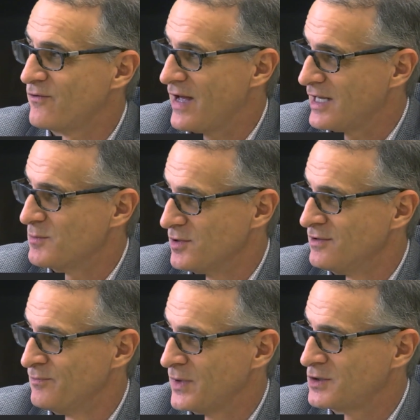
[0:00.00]

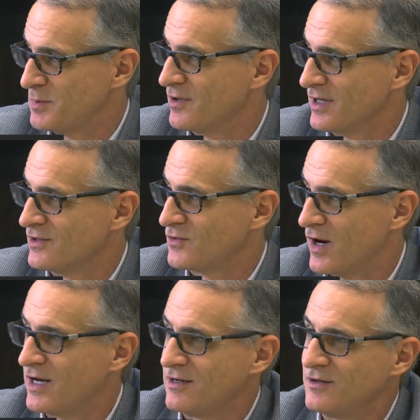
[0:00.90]
valuable experience,
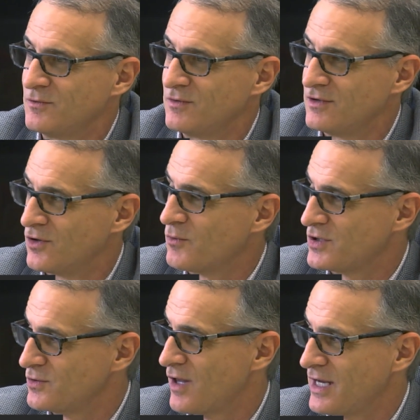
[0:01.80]
right? You learn
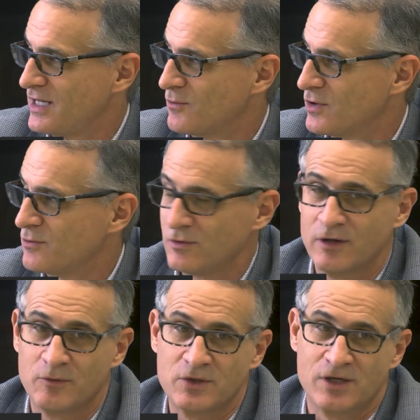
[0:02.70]
what you like and
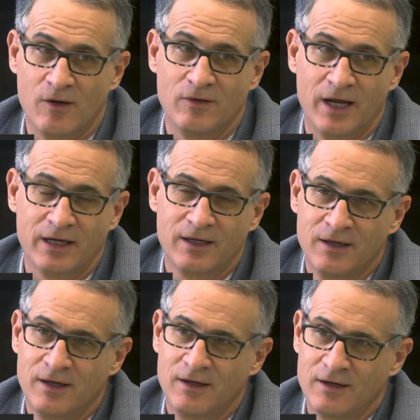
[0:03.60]
learn what you don't like.
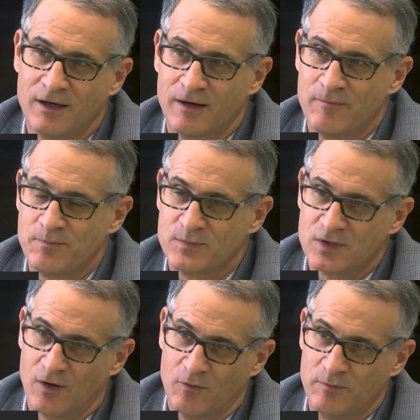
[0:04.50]

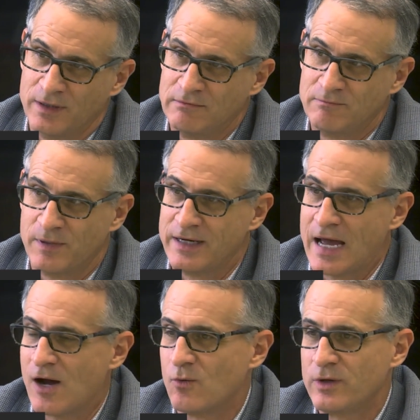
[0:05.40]
But
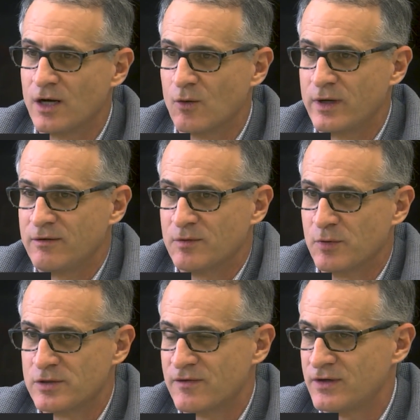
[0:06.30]
now, you know, the
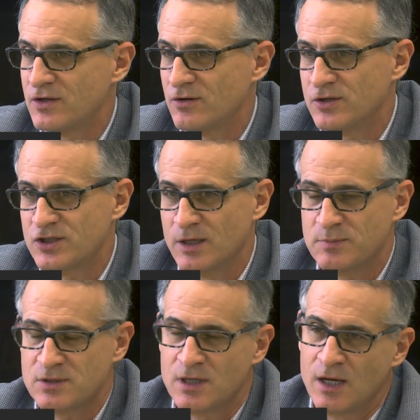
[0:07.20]
Brewers have
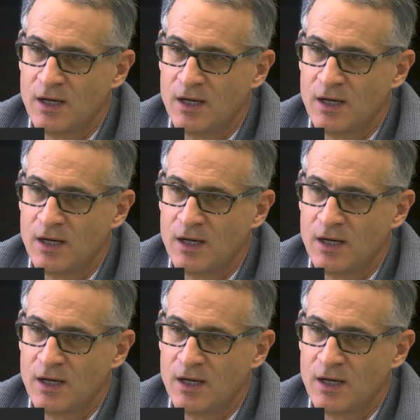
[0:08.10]
internships.